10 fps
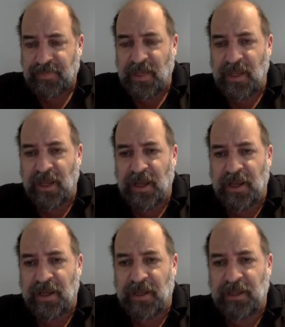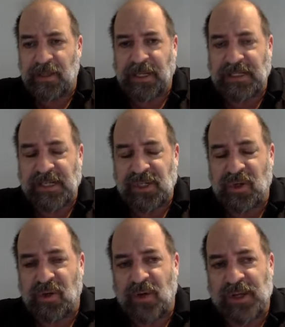like
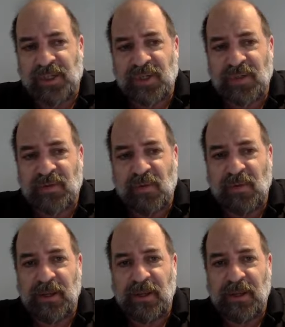additional questions for me,